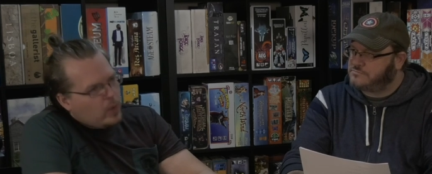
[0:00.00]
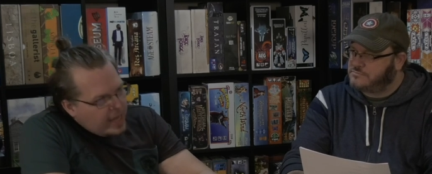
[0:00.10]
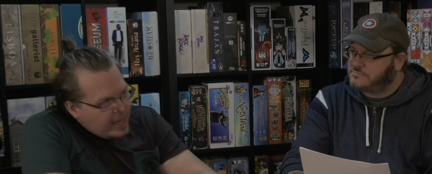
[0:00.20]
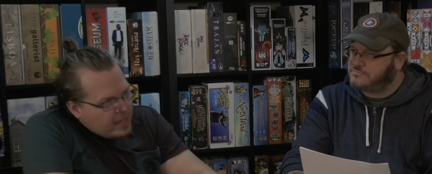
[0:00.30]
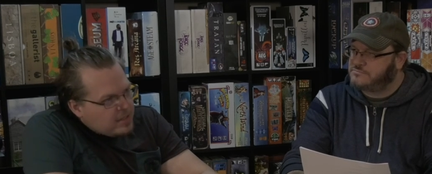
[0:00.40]

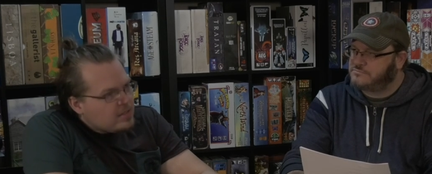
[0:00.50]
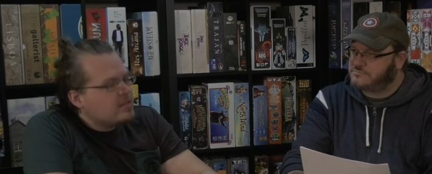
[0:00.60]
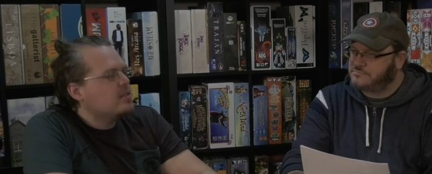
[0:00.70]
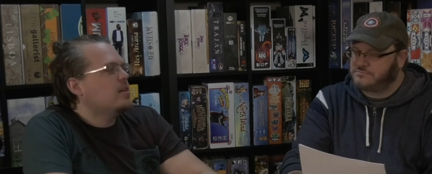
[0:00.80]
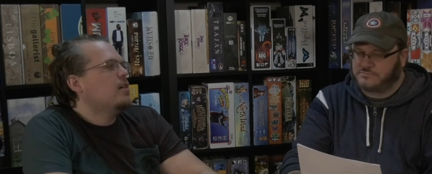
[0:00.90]

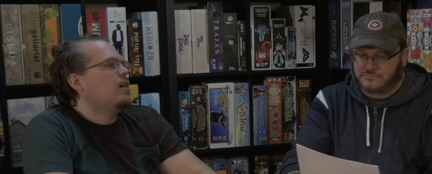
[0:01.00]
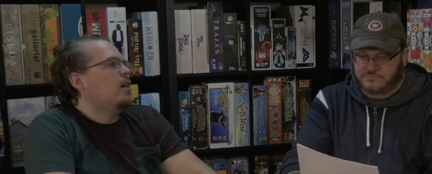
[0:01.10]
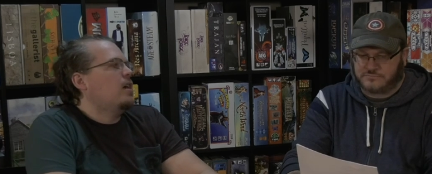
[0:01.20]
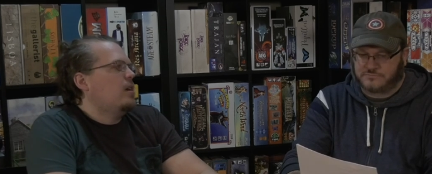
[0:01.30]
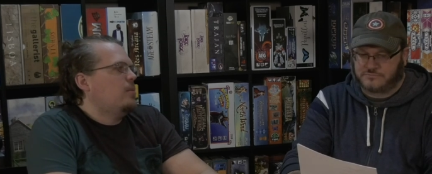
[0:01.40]
Speaker 1: ways.
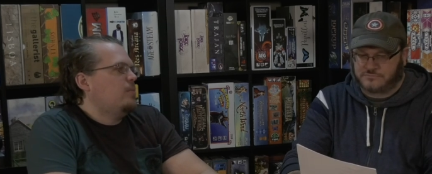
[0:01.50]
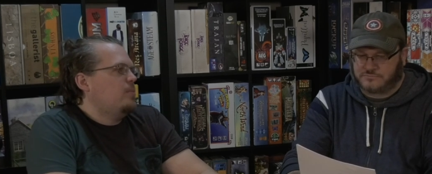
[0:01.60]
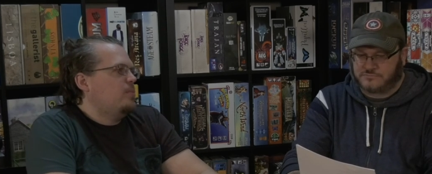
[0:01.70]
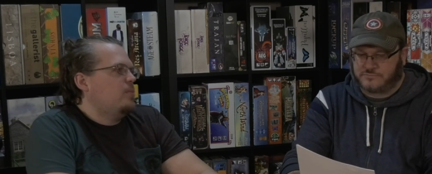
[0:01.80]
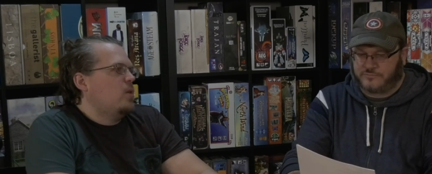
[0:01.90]

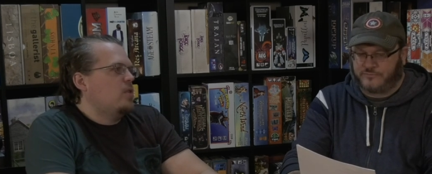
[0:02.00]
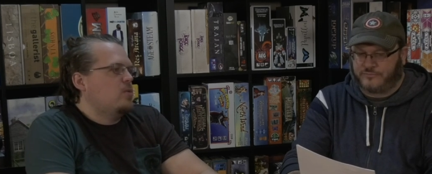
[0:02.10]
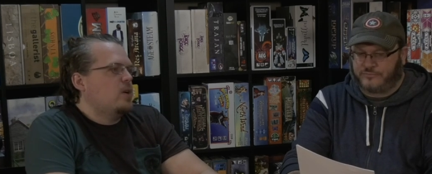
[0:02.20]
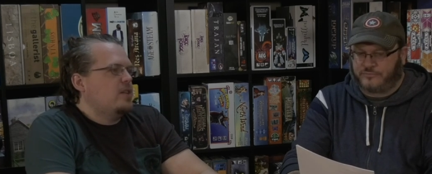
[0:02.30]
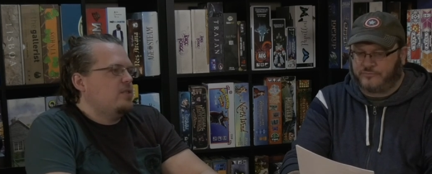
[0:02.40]
Um,
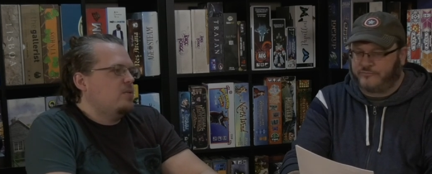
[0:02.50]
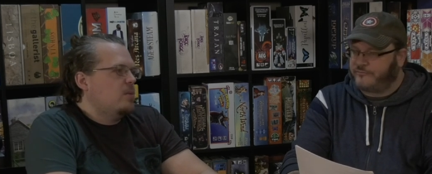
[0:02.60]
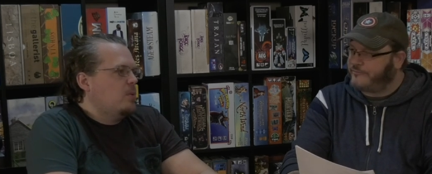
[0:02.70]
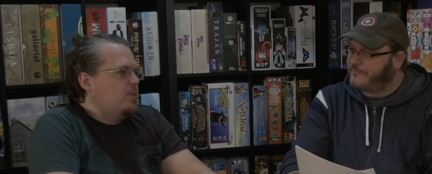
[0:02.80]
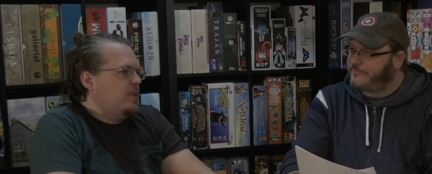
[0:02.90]
Otherwise, you
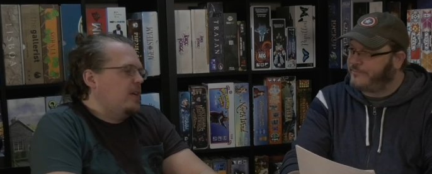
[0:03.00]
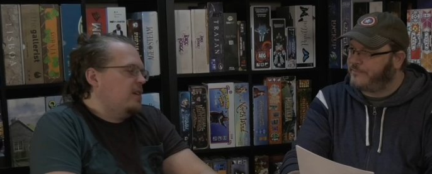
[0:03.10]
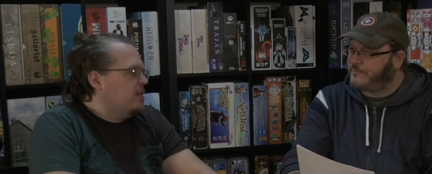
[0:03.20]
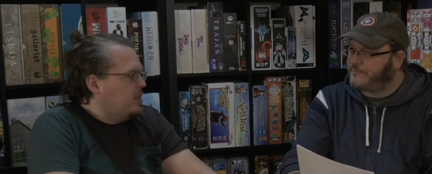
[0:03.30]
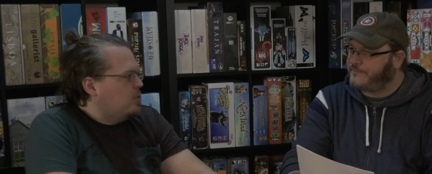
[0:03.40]
come up with
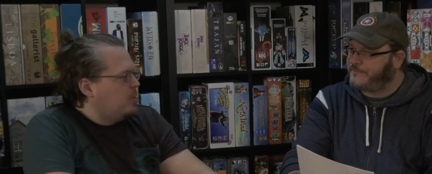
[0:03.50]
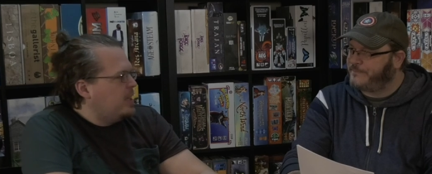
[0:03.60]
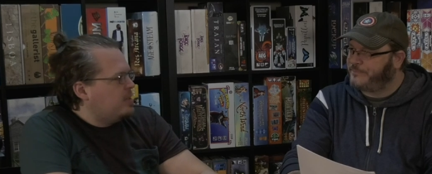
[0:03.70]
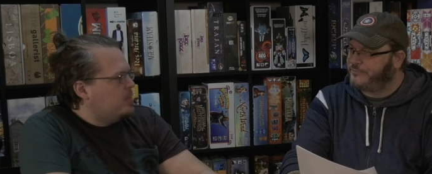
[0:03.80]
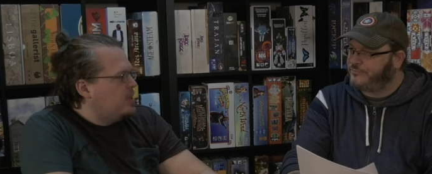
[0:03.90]
like illegal
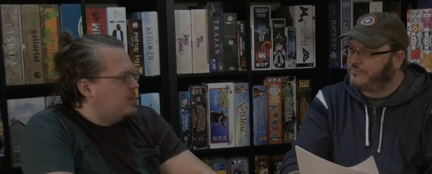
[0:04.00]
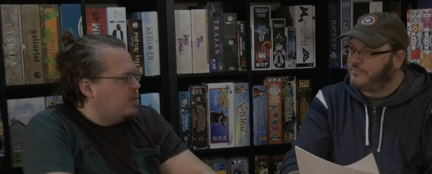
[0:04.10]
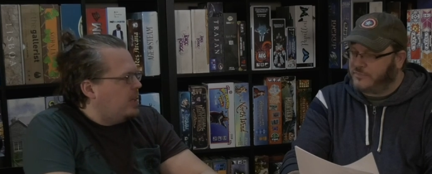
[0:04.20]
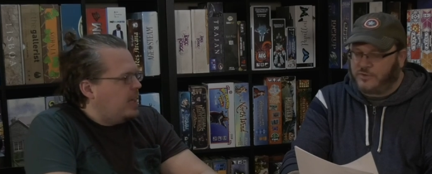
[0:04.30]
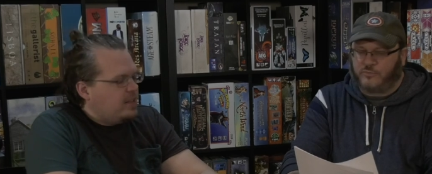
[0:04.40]
placements.
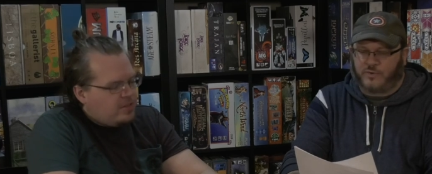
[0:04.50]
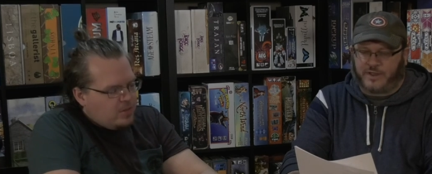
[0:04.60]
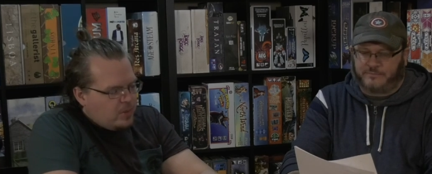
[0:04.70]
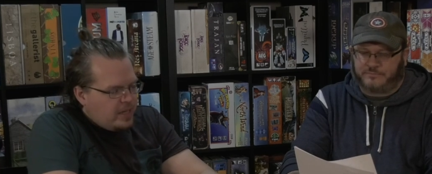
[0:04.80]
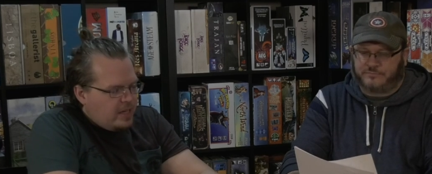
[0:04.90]
So you can't
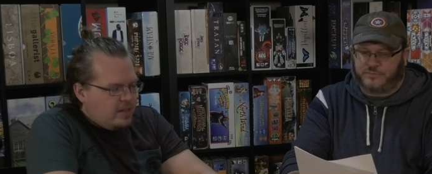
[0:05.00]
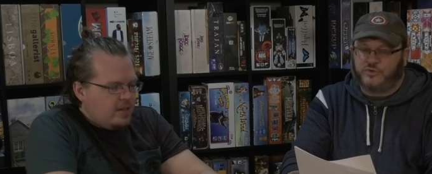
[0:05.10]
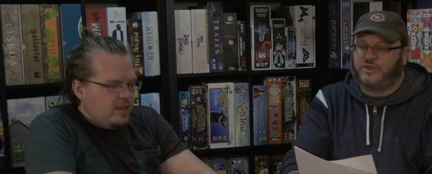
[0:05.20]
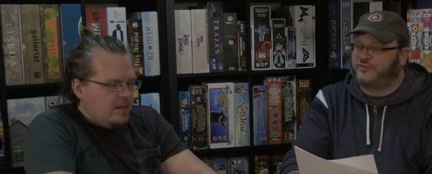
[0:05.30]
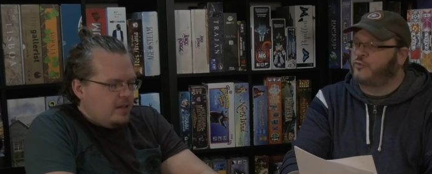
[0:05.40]
right. do it.
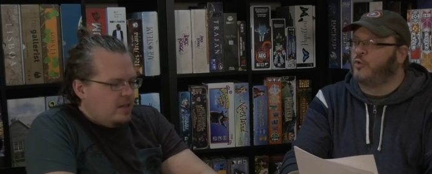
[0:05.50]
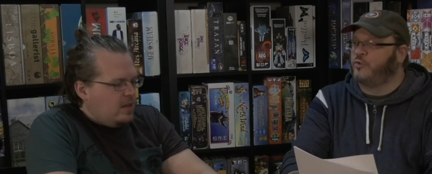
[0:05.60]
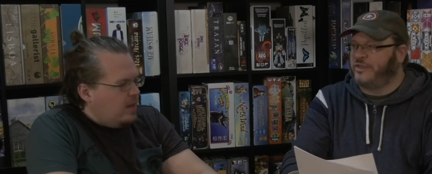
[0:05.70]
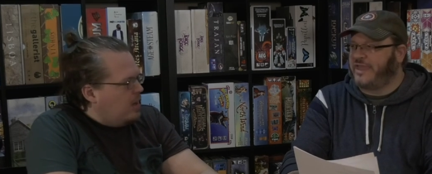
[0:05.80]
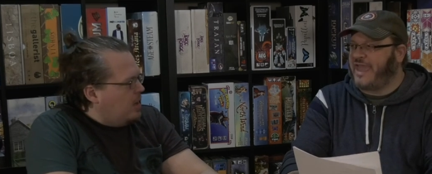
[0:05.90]
You get
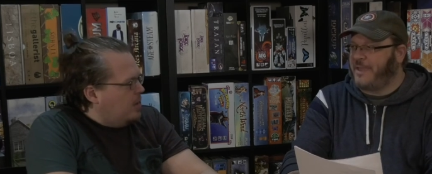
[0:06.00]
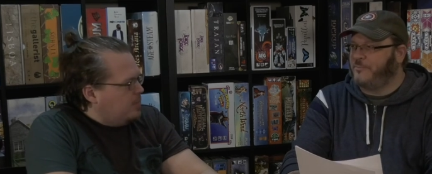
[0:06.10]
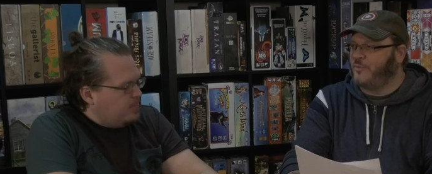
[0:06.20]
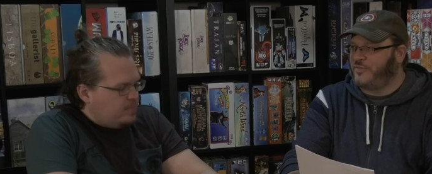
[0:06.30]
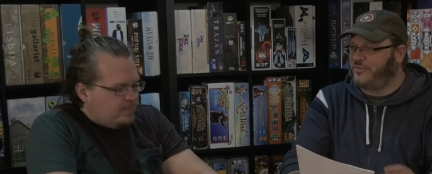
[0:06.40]
Speaker 2: screwed in the um,
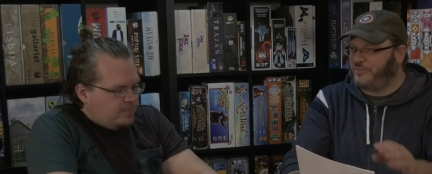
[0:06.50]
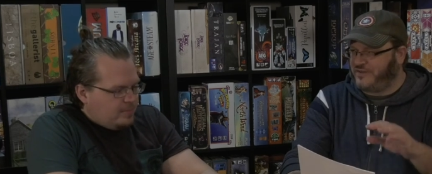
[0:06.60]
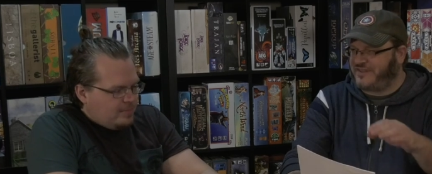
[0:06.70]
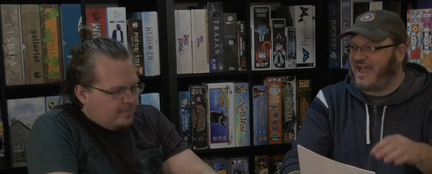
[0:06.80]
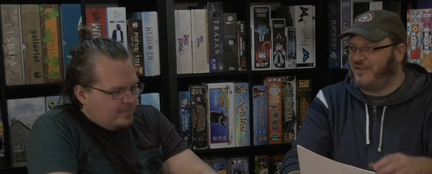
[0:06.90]
game with
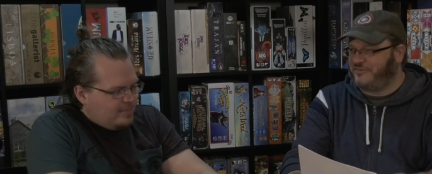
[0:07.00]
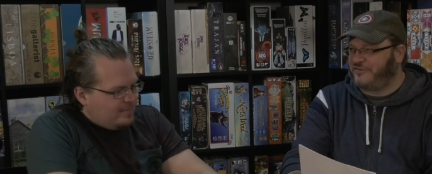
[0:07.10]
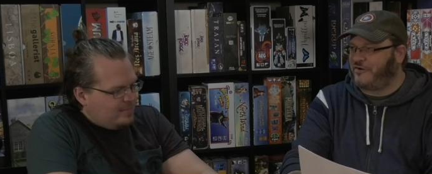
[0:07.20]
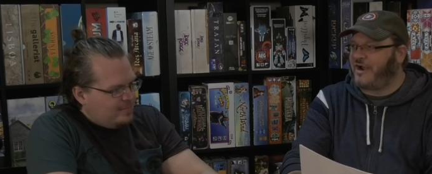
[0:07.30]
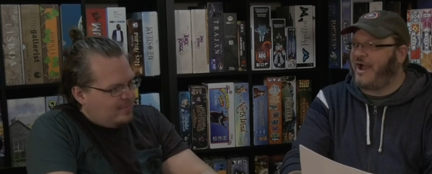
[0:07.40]
the
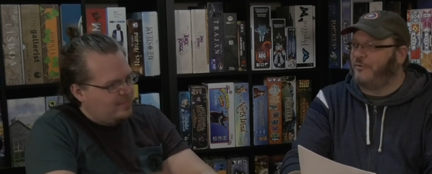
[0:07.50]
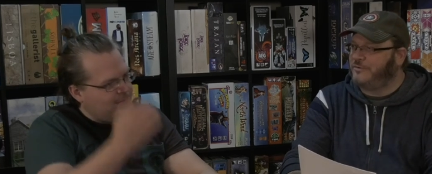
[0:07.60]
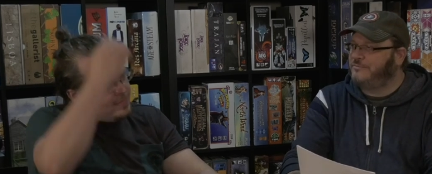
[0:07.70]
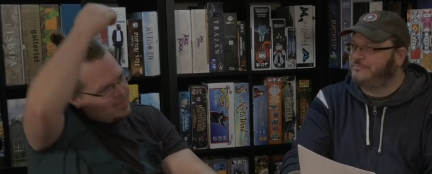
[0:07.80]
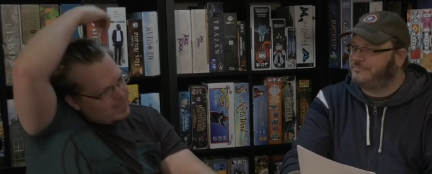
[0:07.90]
tiles that are
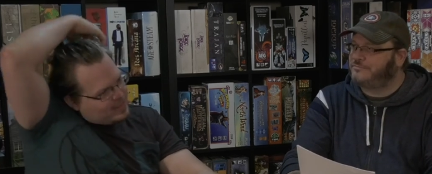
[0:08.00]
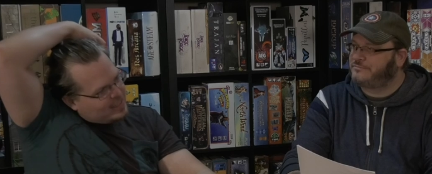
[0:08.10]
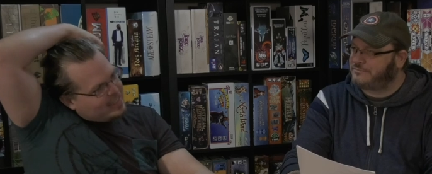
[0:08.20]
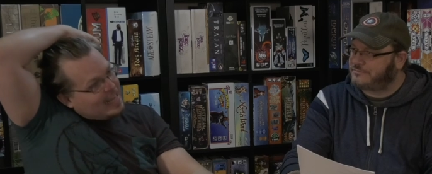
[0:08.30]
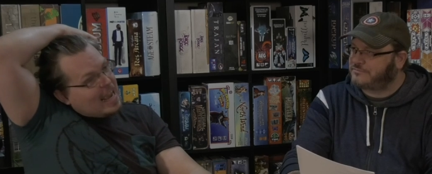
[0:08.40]
out.
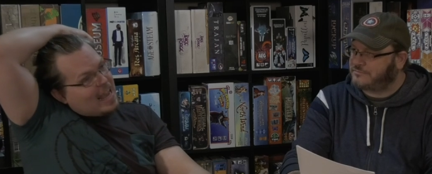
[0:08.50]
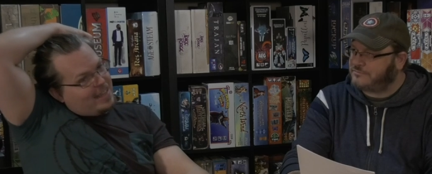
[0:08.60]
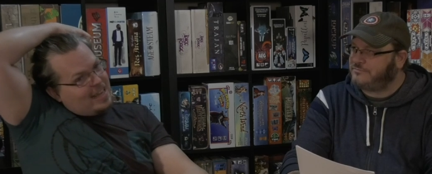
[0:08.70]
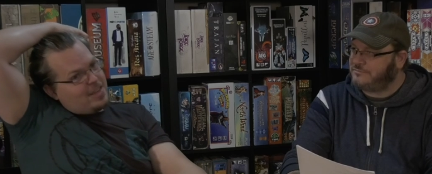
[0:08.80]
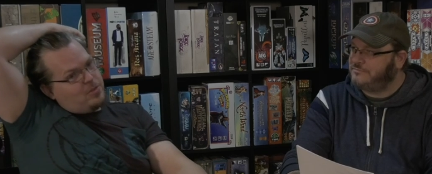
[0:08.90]

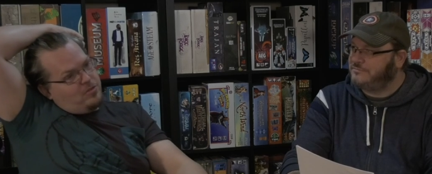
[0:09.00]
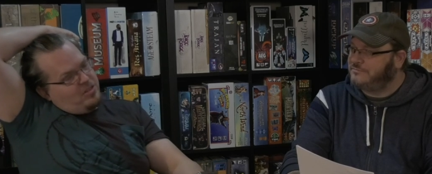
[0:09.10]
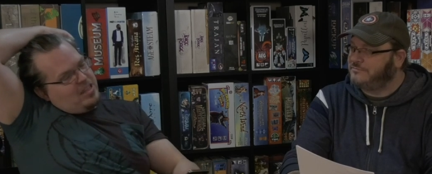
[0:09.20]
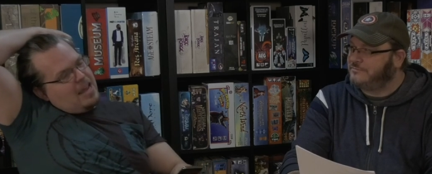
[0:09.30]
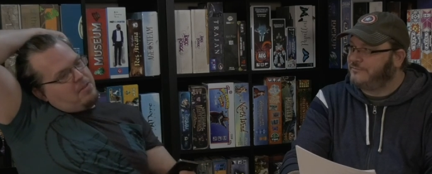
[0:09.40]
Speaker 1: Yeah, yeah. You can
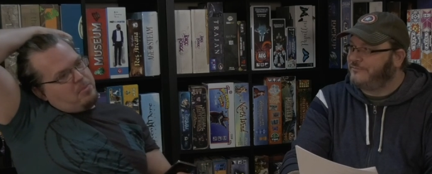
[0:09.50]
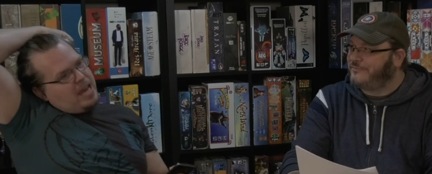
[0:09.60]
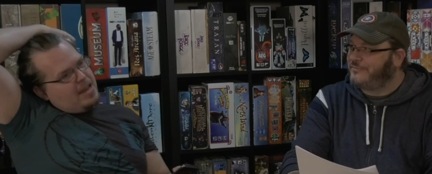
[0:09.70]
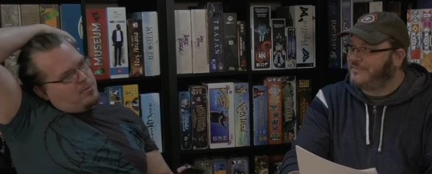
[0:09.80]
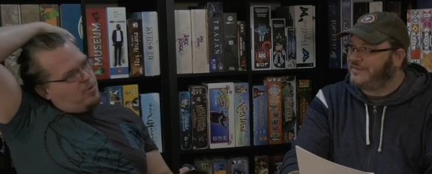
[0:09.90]
just have a
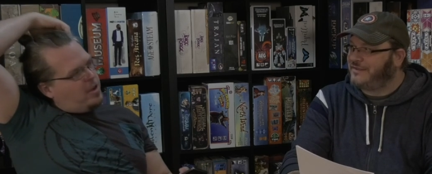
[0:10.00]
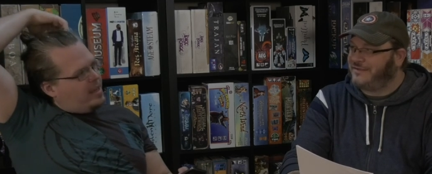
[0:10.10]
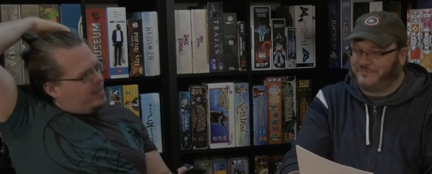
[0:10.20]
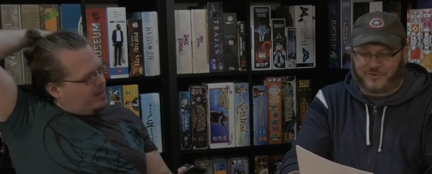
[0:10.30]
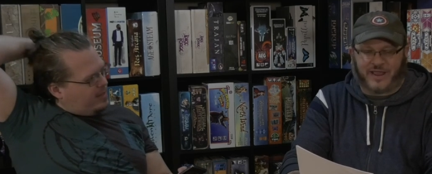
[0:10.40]
bad
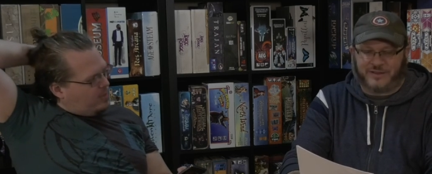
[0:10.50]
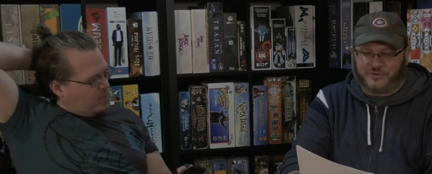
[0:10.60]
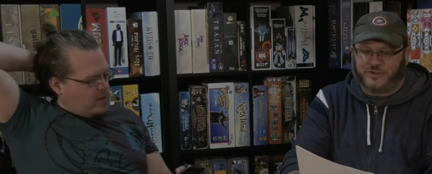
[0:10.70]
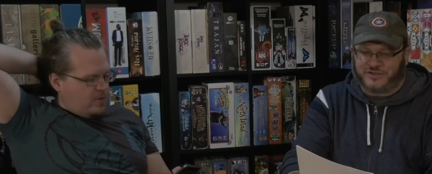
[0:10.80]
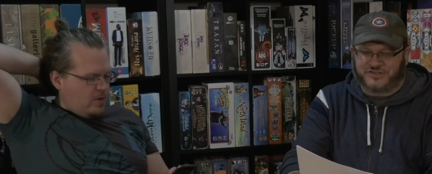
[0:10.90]
run, right?
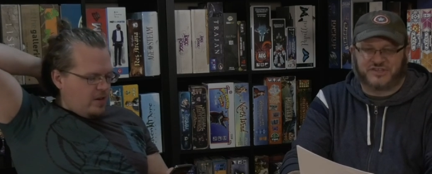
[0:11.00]
You where, just